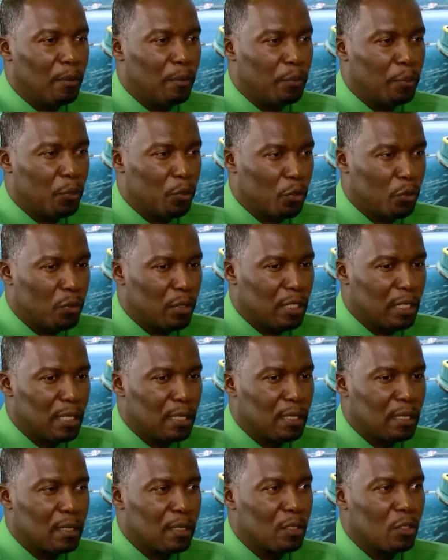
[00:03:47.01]

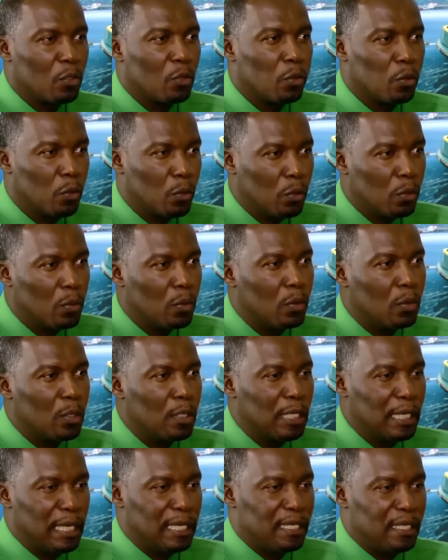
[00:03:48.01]
producers to
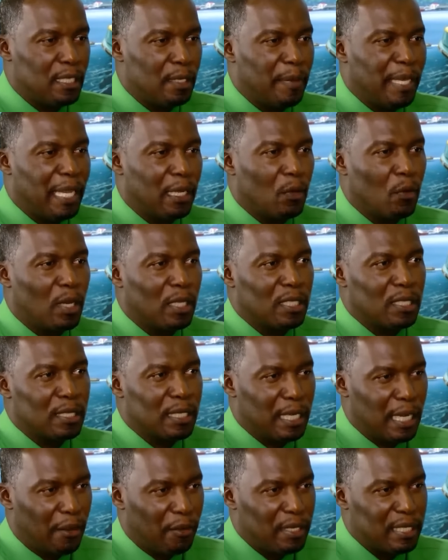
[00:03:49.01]
the ECCB headquarters
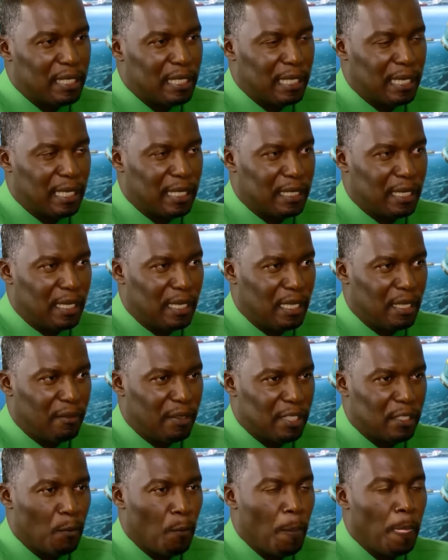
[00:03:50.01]
here in St. Kitts and
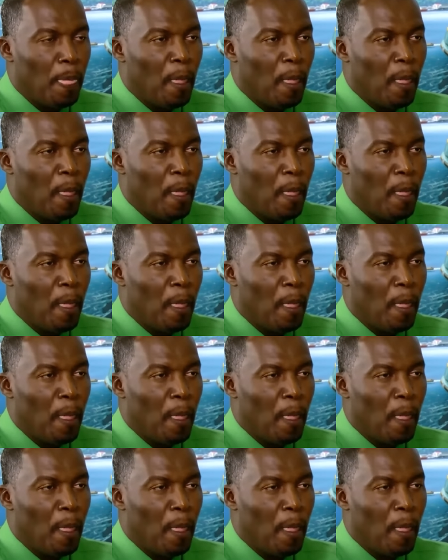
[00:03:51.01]
Nevis.